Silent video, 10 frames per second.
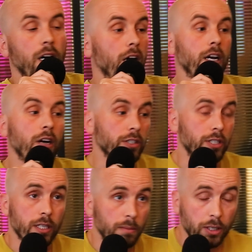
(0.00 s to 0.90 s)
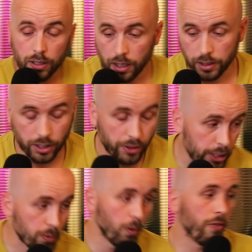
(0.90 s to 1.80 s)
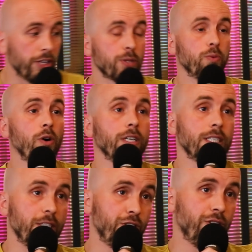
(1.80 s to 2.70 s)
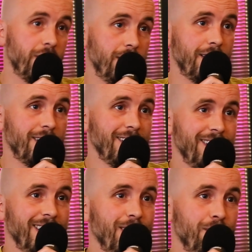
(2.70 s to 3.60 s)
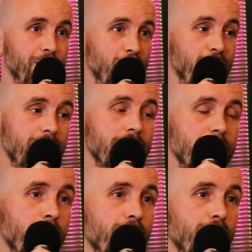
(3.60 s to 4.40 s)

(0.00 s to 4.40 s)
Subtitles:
I honestly, Michael, this one is interesting because there's no